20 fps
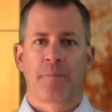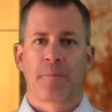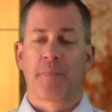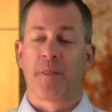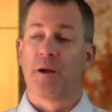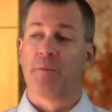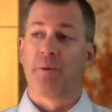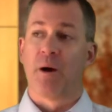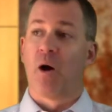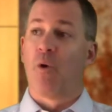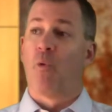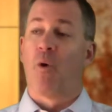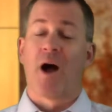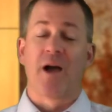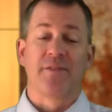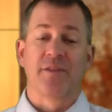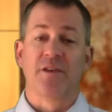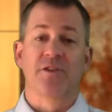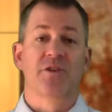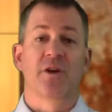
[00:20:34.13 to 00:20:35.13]
and about
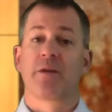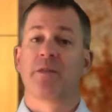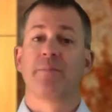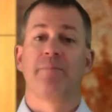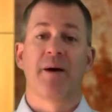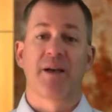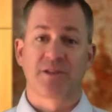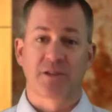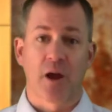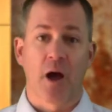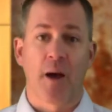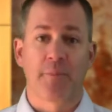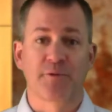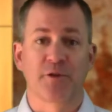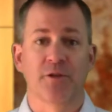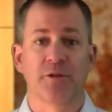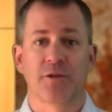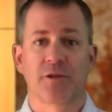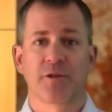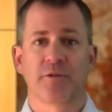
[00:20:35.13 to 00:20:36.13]
why these are the best
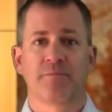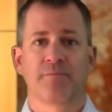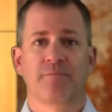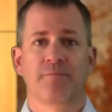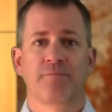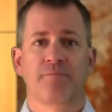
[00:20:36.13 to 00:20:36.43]
options.